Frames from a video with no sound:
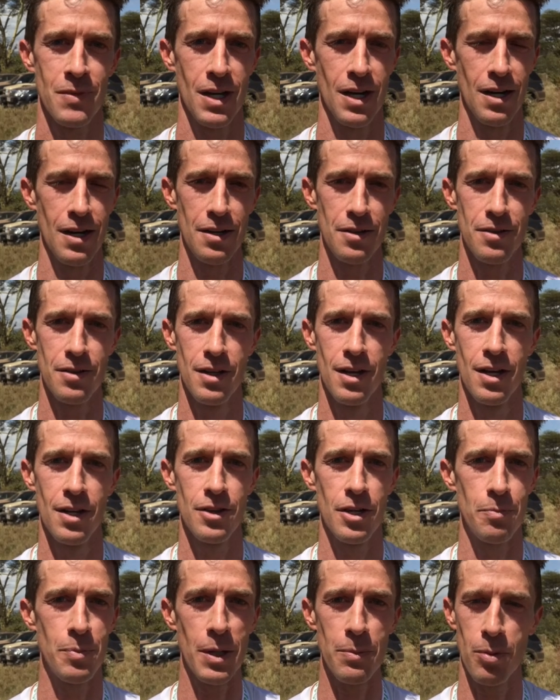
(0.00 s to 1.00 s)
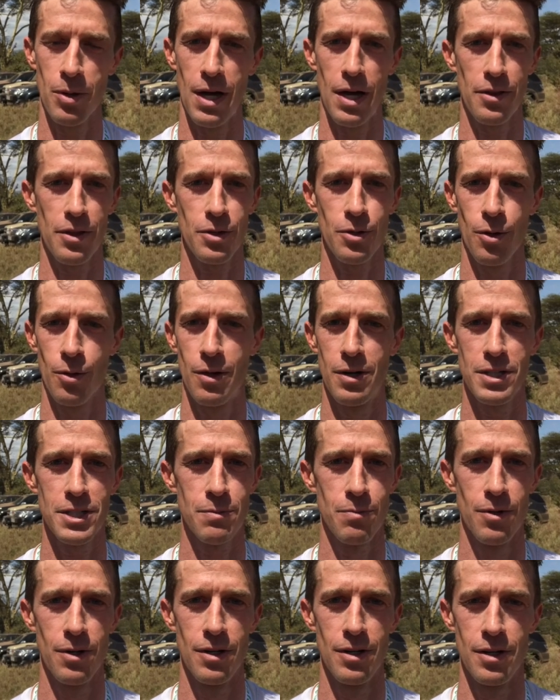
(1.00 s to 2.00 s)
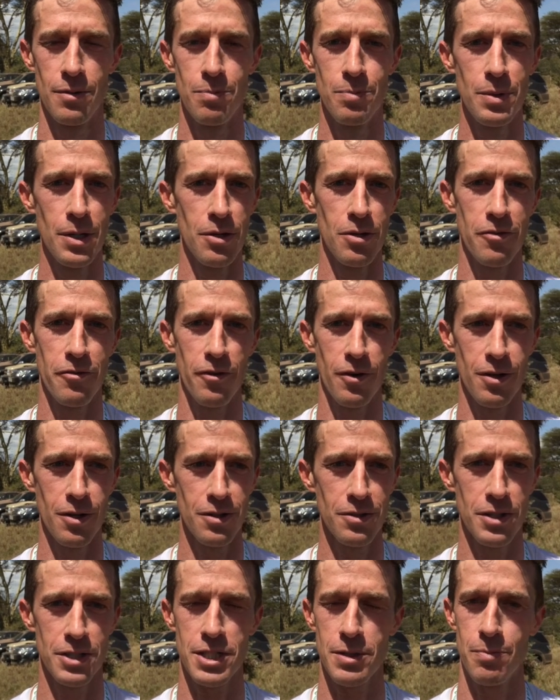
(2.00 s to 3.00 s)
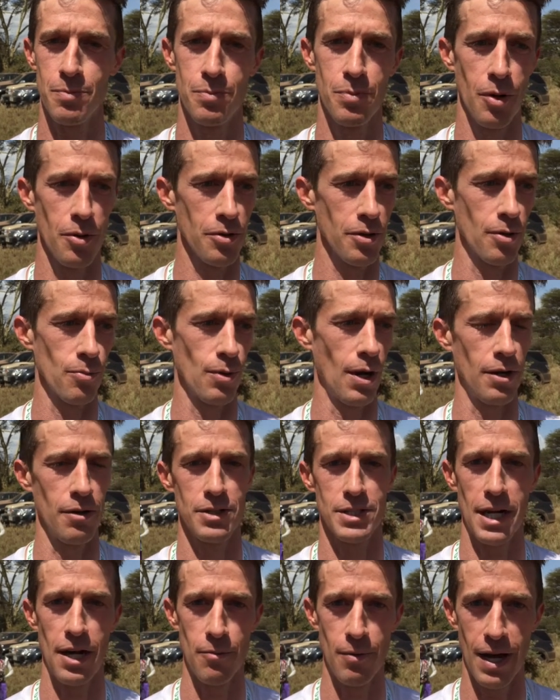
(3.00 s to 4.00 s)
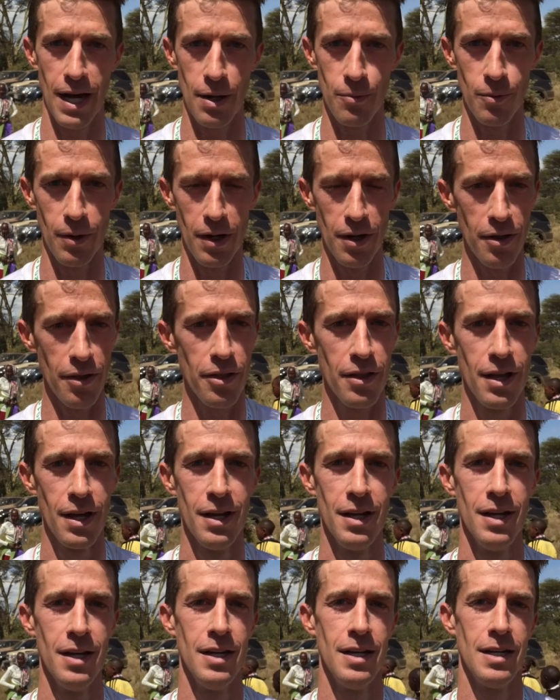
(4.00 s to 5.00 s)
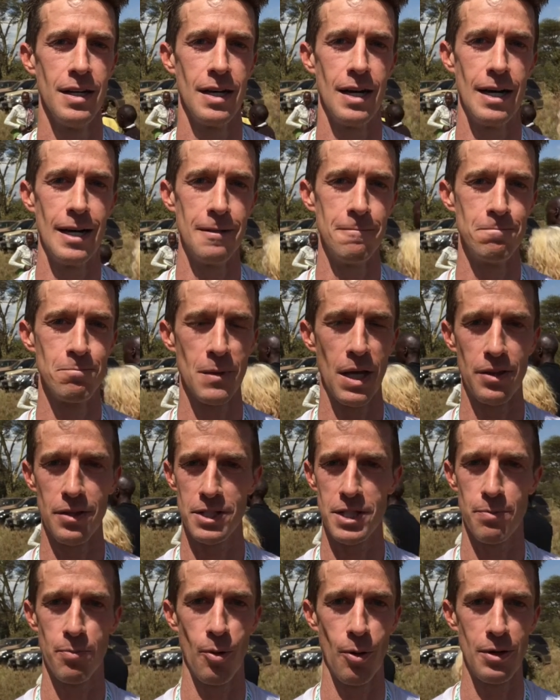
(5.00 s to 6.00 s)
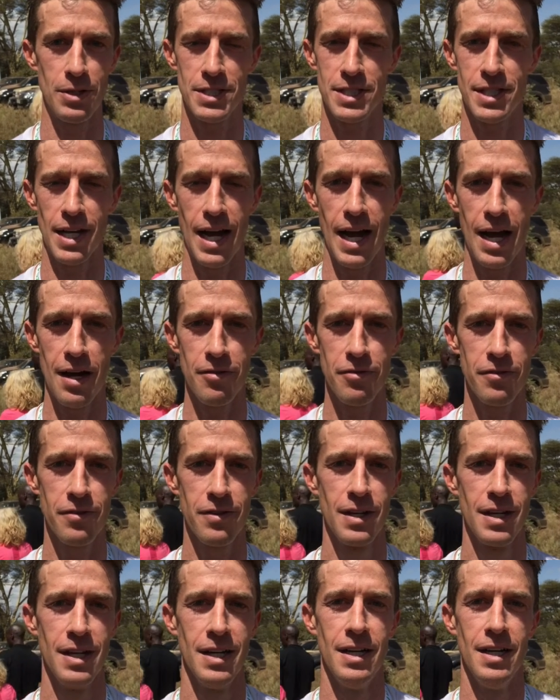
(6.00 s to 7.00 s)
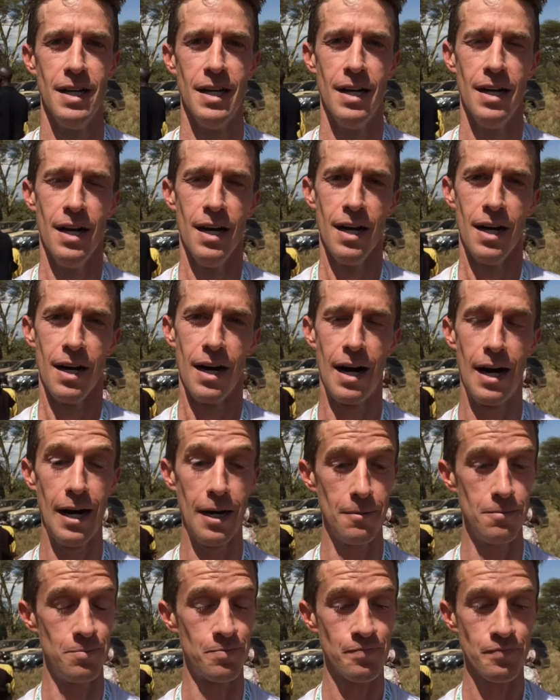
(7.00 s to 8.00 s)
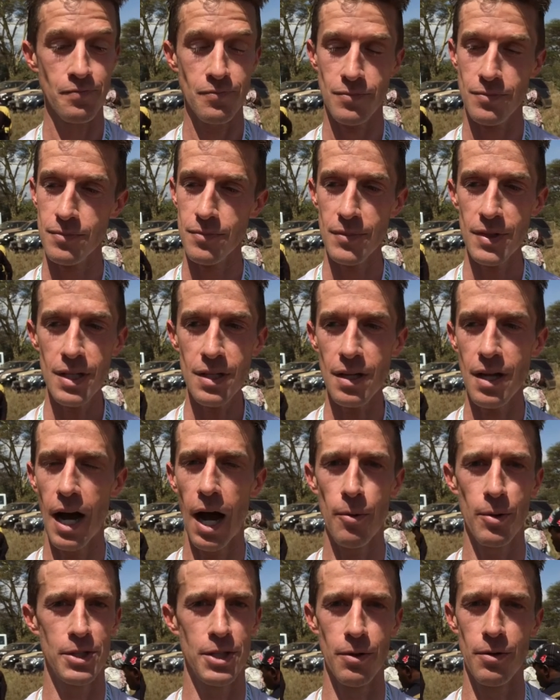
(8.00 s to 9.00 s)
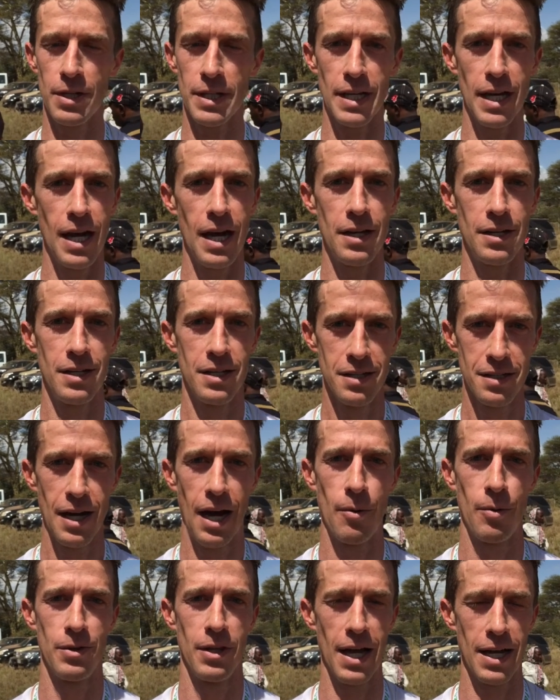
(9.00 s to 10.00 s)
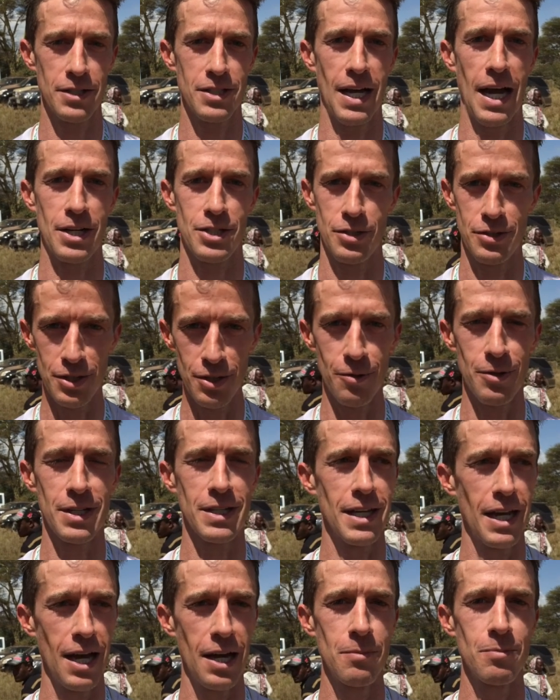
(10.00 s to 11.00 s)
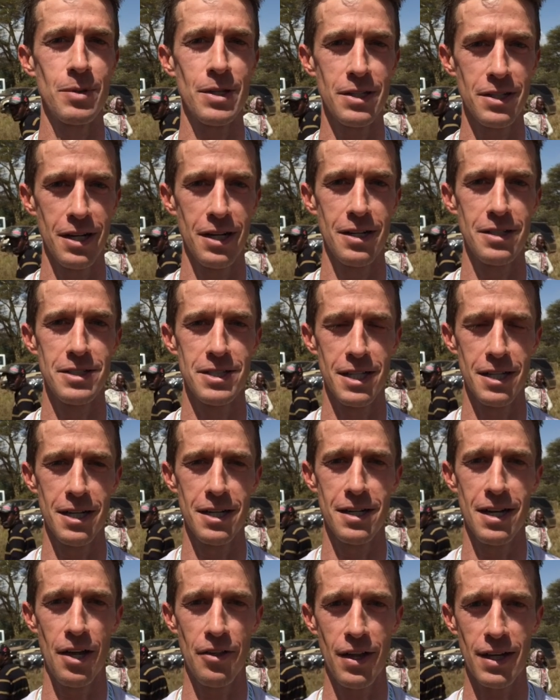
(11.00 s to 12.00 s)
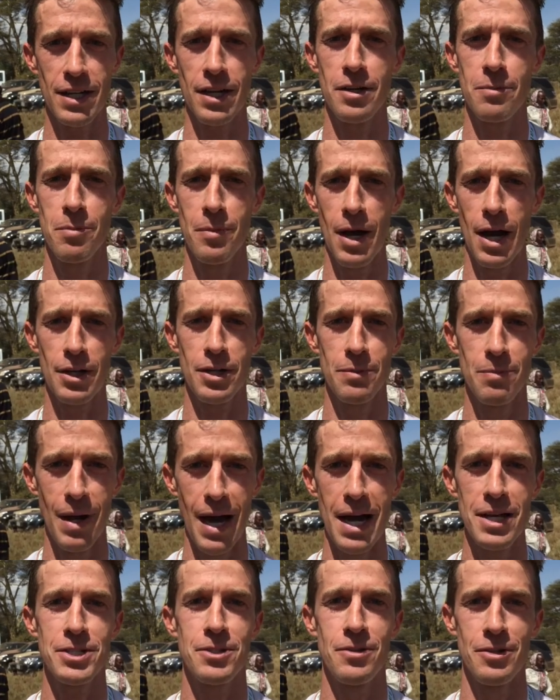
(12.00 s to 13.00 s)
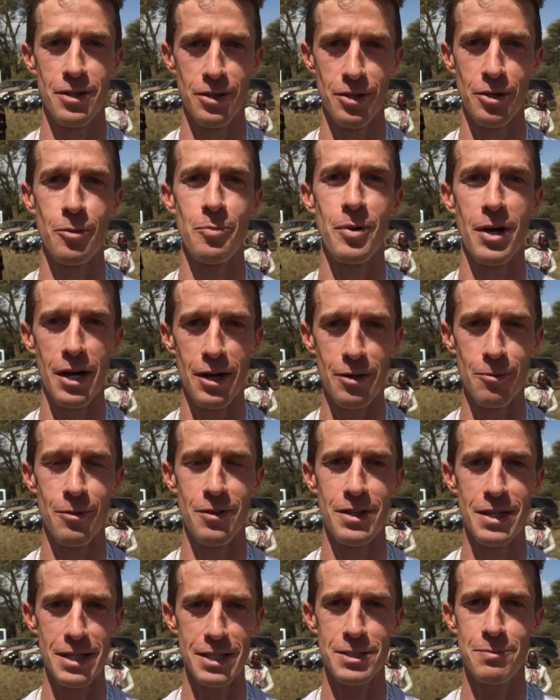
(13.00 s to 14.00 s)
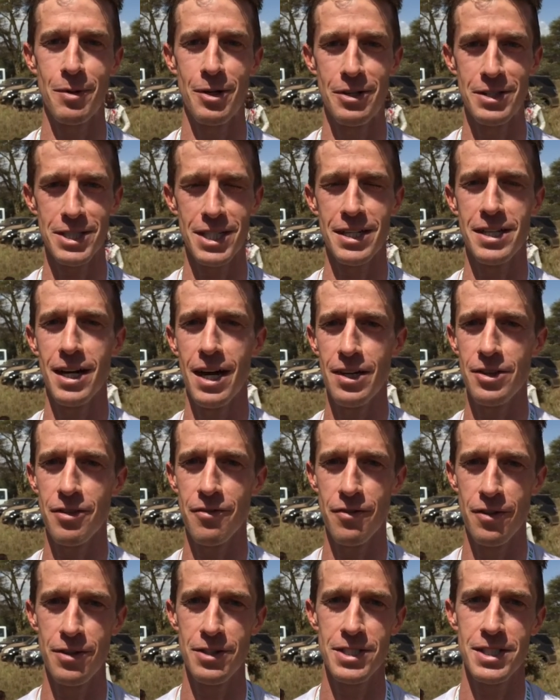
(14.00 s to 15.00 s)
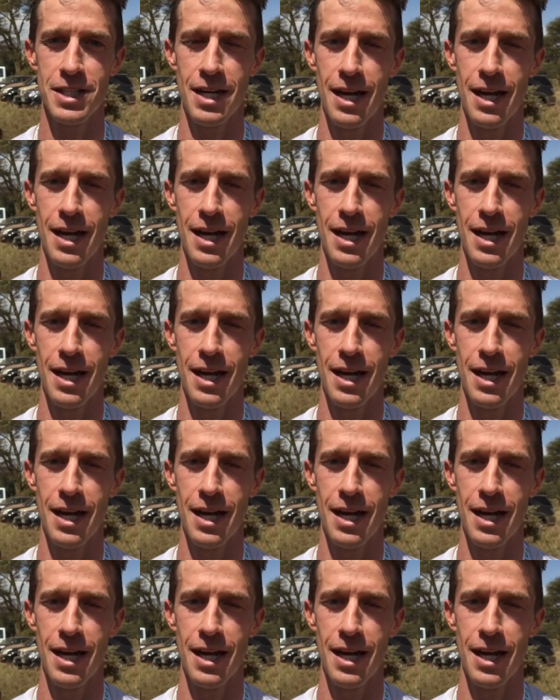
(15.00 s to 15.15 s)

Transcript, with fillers: Uh, the people on the course were beautiful. The, both the runners I ran with um, and the support staff. Um, I would do it again. I would like to actually do it again because uh, I think I, I, could master it a little better with the experience I got the first